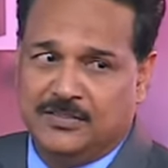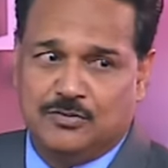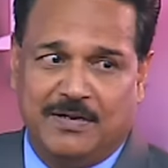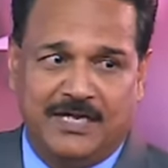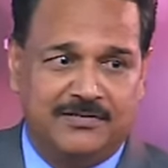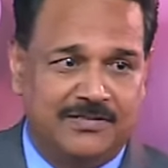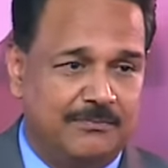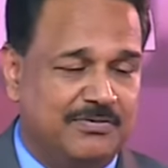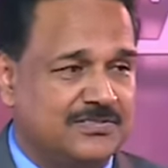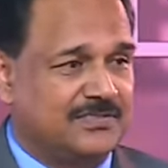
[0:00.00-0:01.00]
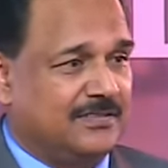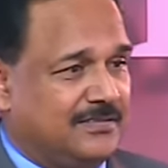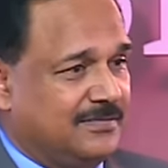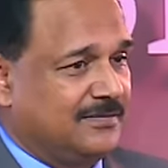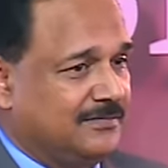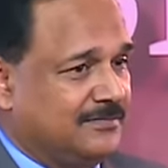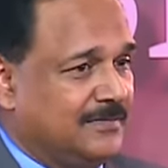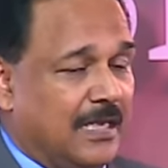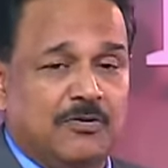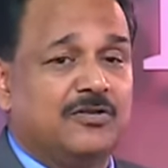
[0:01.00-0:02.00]
to buy her that biscuit.
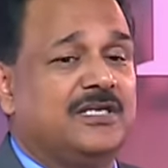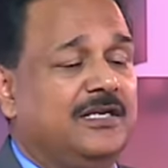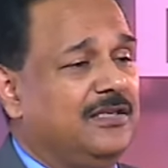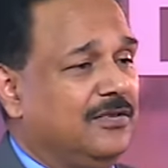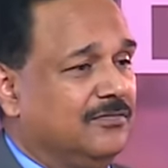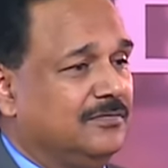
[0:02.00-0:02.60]
I'm not kidding you.